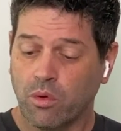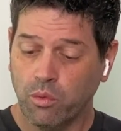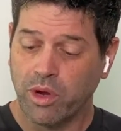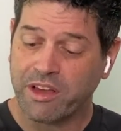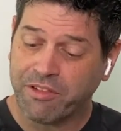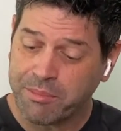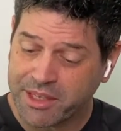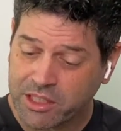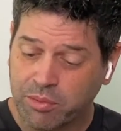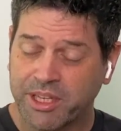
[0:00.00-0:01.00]
when I flip
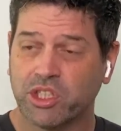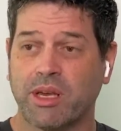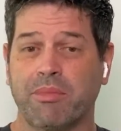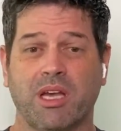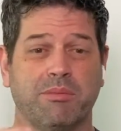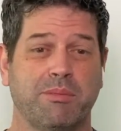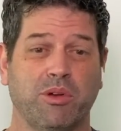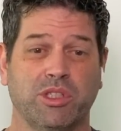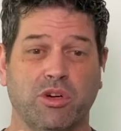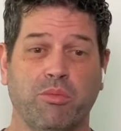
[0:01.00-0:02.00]
this switch, that becomes
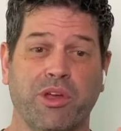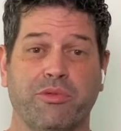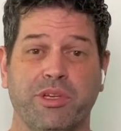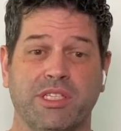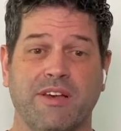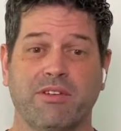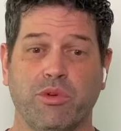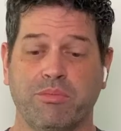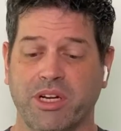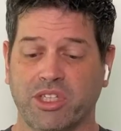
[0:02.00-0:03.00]
about 0.37
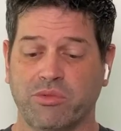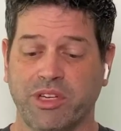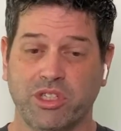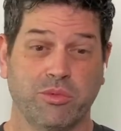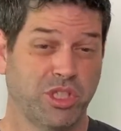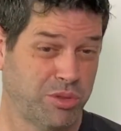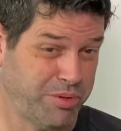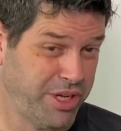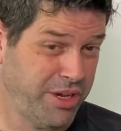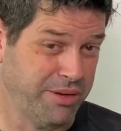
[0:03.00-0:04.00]
reproduction ratio, which is
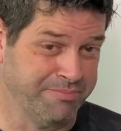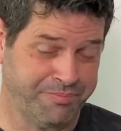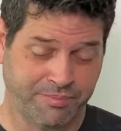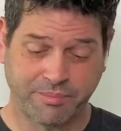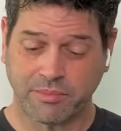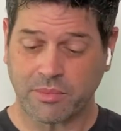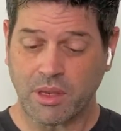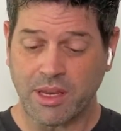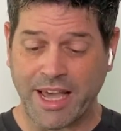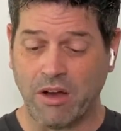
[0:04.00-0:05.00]
pretty good.
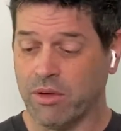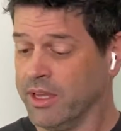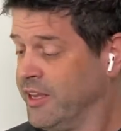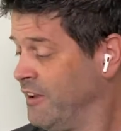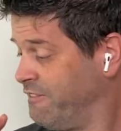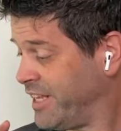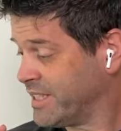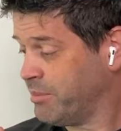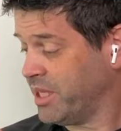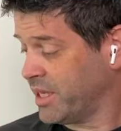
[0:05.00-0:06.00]
Now,
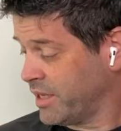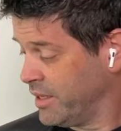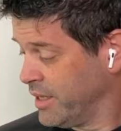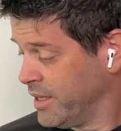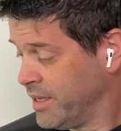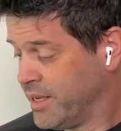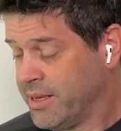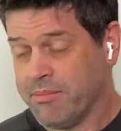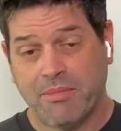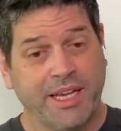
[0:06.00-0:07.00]
flexibility.
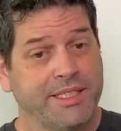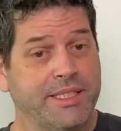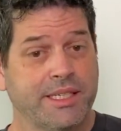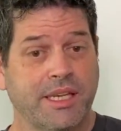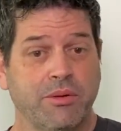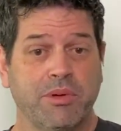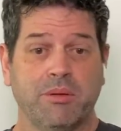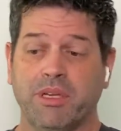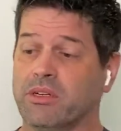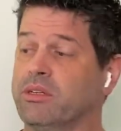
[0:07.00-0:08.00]
My
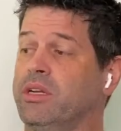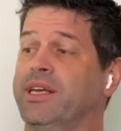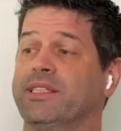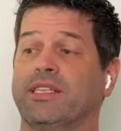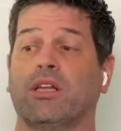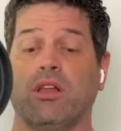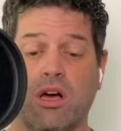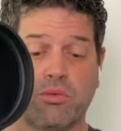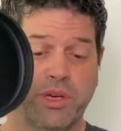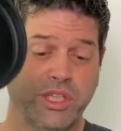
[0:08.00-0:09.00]
600mm lens has a
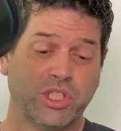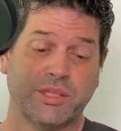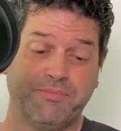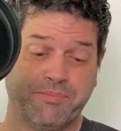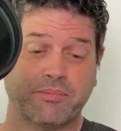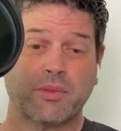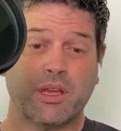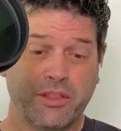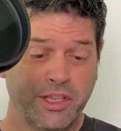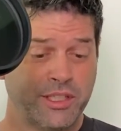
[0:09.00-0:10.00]
long reach.
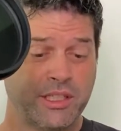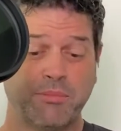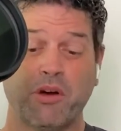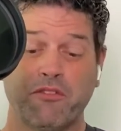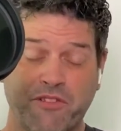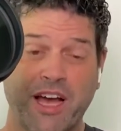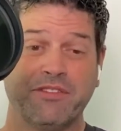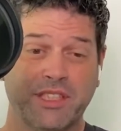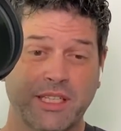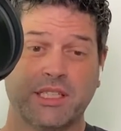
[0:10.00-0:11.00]
This is about
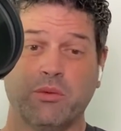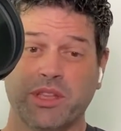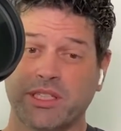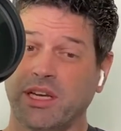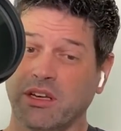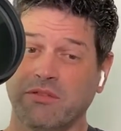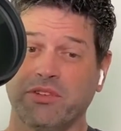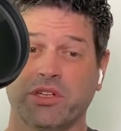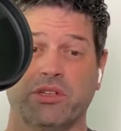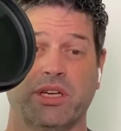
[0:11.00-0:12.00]
560 with a
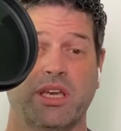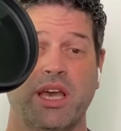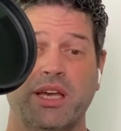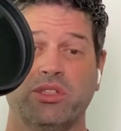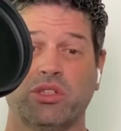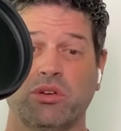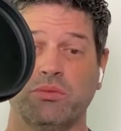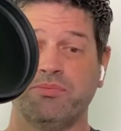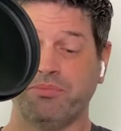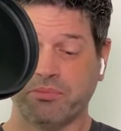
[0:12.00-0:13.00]
teleconverter engaged,
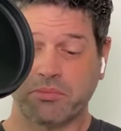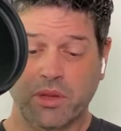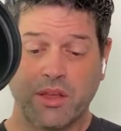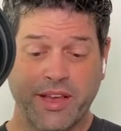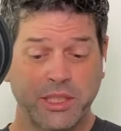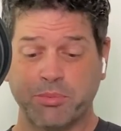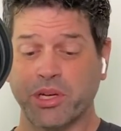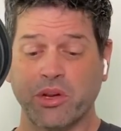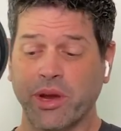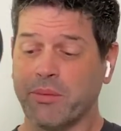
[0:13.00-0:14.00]
so that's
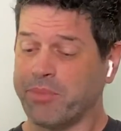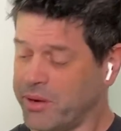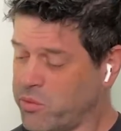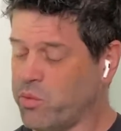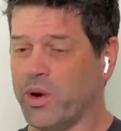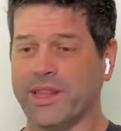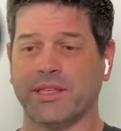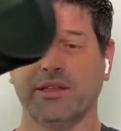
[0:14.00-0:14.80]
pretty great. But what